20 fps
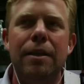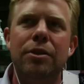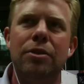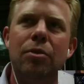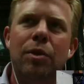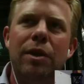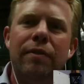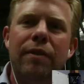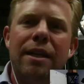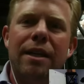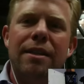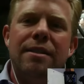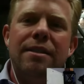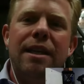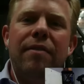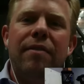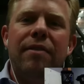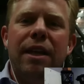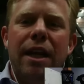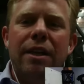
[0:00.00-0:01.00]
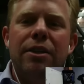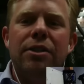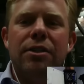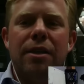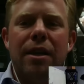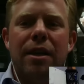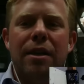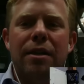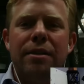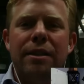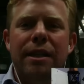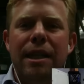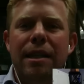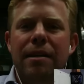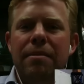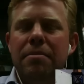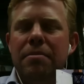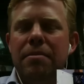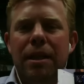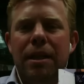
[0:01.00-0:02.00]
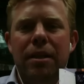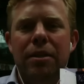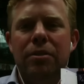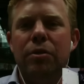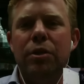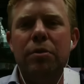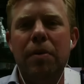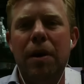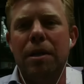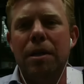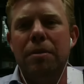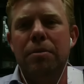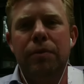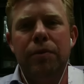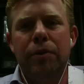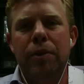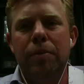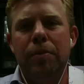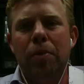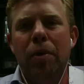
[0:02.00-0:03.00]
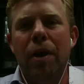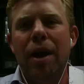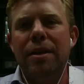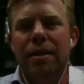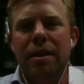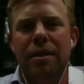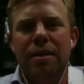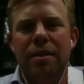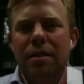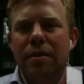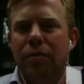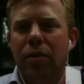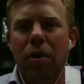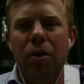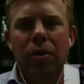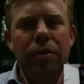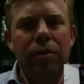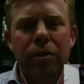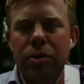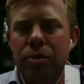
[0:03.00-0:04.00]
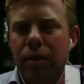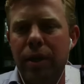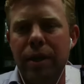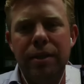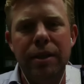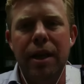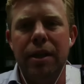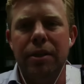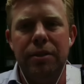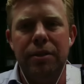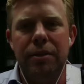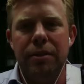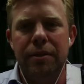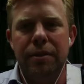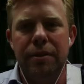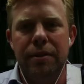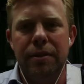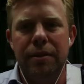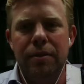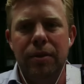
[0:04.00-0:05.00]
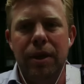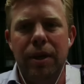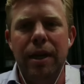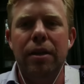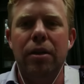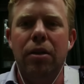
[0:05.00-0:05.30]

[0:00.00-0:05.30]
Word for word: So we've got 7 agents on our team, and he was responsible for the processing of all of those transactions, right?